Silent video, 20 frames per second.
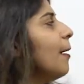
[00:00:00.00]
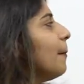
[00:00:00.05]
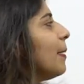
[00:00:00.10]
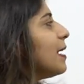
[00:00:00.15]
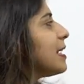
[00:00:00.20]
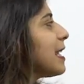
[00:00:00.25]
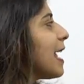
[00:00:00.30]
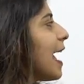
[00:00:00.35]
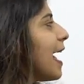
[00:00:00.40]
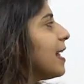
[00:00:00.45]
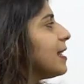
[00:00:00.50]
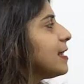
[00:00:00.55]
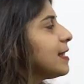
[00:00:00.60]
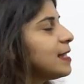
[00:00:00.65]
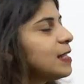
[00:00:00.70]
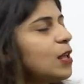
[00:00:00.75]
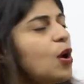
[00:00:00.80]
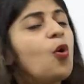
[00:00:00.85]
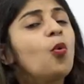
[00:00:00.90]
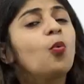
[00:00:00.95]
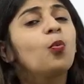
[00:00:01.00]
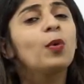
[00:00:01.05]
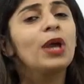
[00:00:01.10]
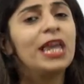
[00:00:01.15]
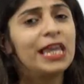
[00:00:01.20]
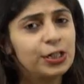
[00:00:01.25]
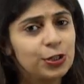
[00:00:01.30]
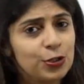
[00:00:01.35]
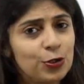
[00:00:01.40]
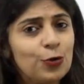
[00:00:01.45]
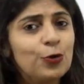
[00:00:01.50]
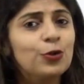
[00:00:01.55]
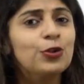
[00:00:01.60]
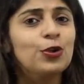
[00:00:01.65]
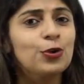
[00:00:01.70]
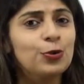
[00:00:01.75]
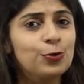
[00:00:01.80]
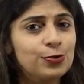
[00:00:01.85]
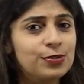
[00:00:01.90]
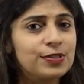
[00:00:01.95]
But yes, we do
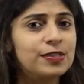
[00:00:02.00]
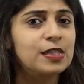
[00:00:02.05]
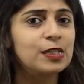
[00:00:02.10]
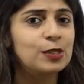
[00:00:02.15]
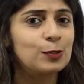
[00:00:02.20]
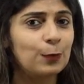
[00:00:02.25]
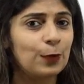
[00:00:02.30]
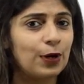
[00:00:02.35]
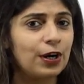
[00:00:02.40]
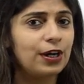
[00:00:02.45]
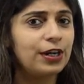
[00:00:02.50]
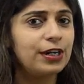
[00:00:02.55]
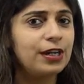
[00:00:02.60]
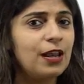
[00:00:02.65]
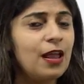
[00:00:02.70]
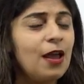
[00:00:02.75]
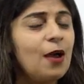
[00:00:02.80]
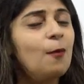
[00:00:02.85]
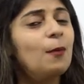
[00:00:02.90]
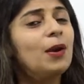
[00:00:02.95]
use this word